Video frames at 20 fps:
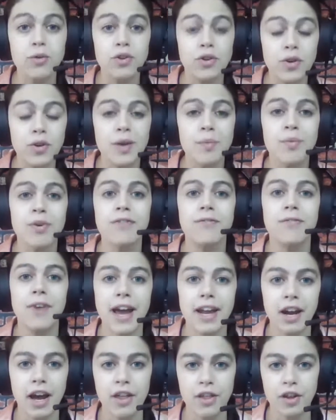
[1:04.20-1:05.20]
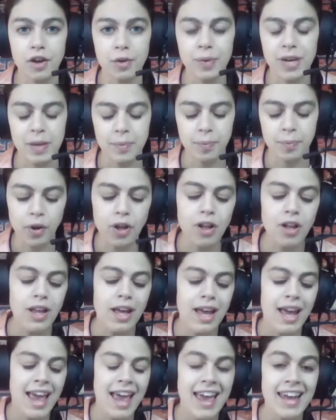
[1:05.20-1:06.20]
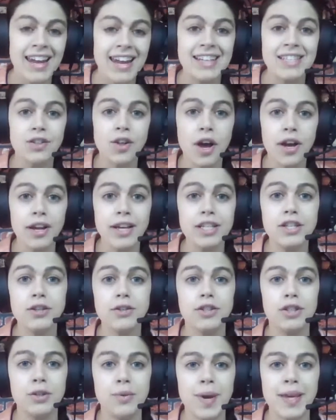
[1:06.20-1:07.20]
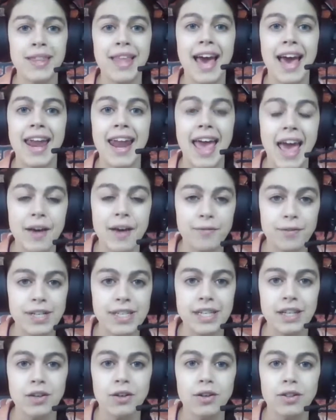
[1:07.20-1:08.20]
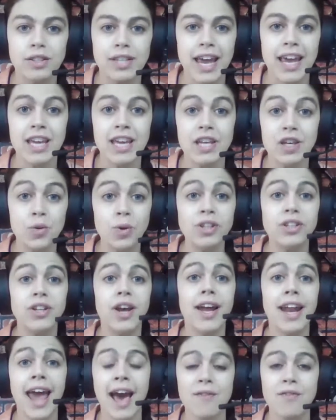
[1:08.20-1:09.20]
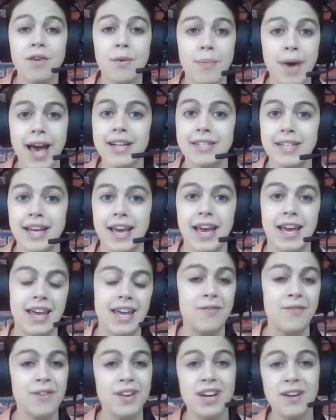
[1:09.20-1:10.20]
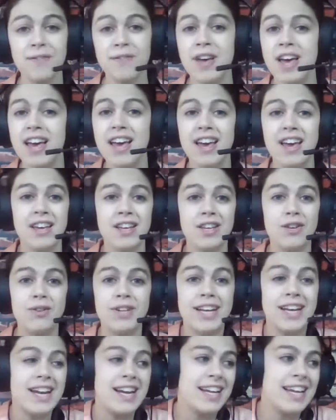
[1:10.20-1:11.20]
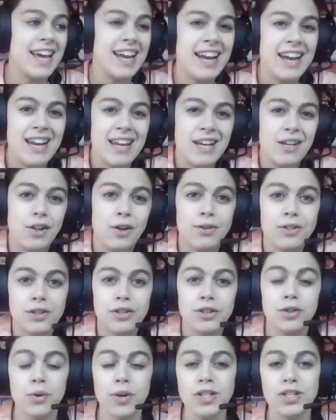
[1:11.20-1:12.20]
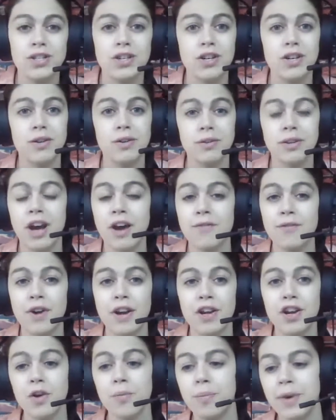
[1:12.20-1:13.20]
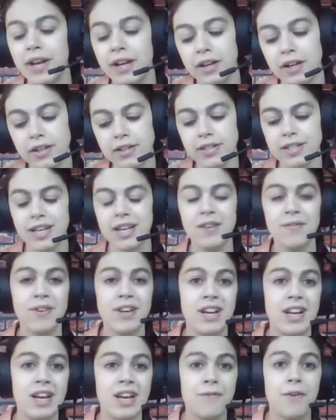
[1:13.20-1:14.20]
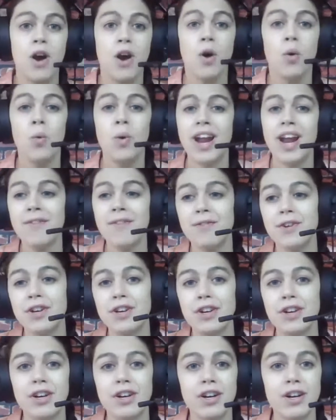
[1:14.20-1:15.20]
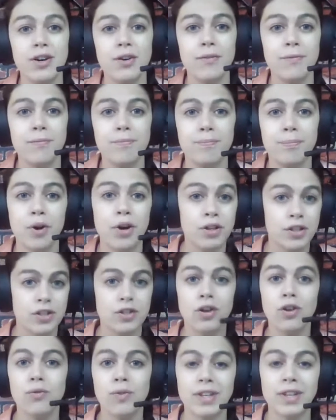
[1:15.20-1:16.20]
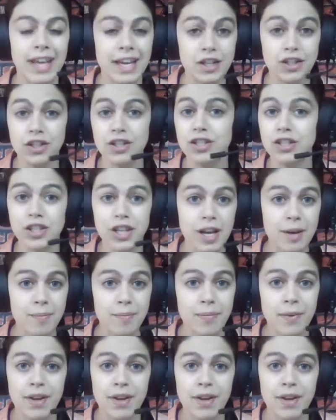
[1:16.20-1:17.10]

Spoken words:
you can provide other people, and as long as you're doing that every single day, you will not have a bad day. Even if you didn't get any closer towards your covering your bills, even if whatever your personal relationship